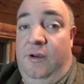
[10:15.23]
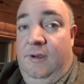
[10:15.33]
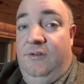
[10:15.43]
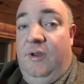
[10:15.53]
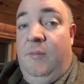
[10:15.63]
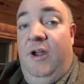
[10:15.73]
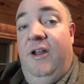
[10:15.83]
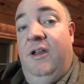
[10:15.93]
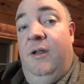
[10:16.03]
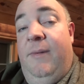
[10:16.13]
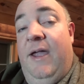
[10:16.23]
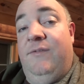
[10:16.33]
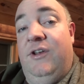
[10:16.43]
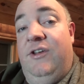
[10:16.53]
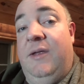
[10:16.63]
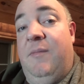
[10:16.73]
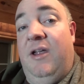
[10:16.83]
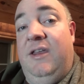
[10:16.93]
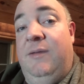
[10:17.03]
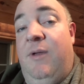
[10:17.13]
because I might end up having to take my
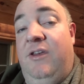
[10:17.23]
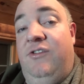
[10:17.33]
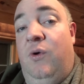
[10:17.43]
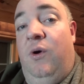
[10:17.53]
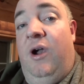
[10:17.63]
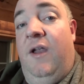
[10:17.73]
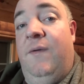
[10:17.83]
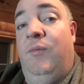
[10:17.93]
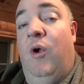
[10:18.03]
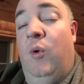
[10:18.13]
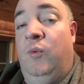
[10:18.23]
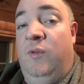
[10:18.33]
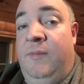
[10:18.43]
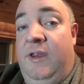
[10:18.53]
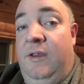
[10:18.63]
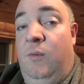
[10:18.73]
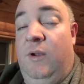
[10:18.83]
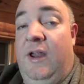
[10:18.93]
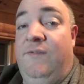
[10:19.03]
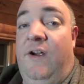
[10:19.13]
eBay store on the road with me
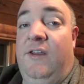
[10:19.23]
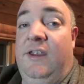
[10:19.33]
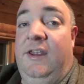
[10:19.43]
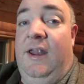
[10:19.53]
when I finally get